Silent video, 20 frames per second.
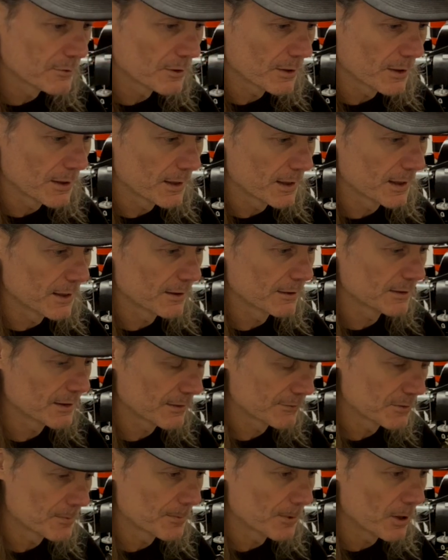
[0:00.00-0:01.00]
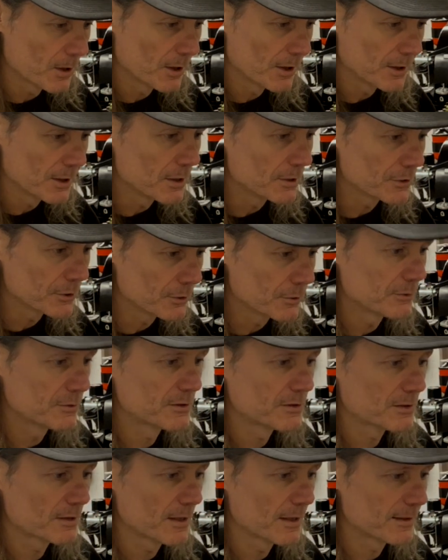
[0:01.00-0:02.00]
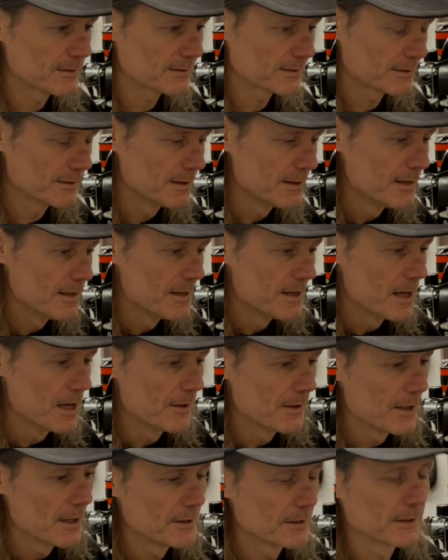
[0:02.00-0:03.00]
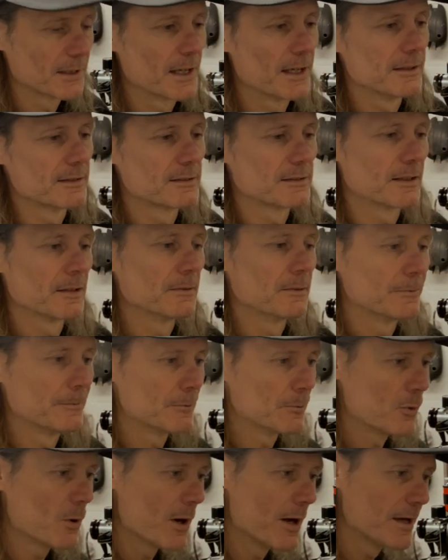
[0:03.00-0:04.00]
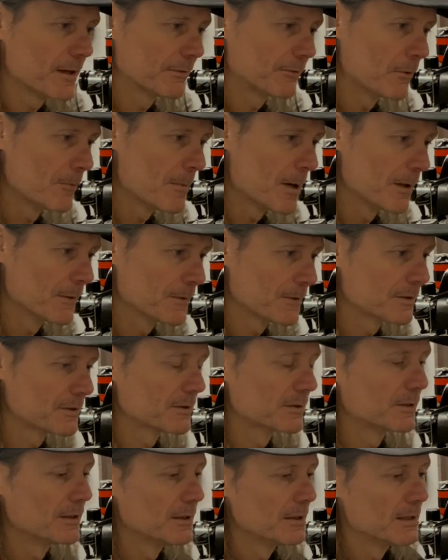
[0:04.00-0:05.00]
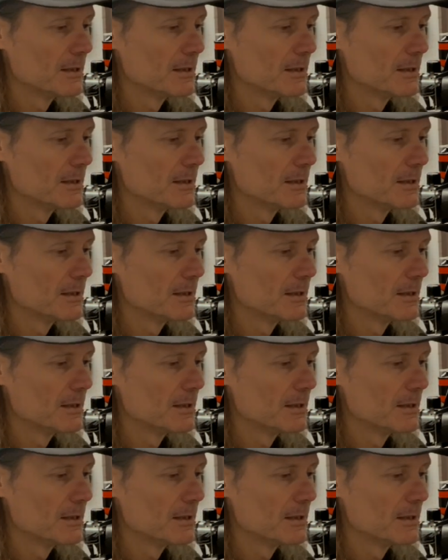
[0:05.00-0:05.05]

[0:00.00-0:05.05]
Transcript: I'd have to buy a used set and then again send them away for months,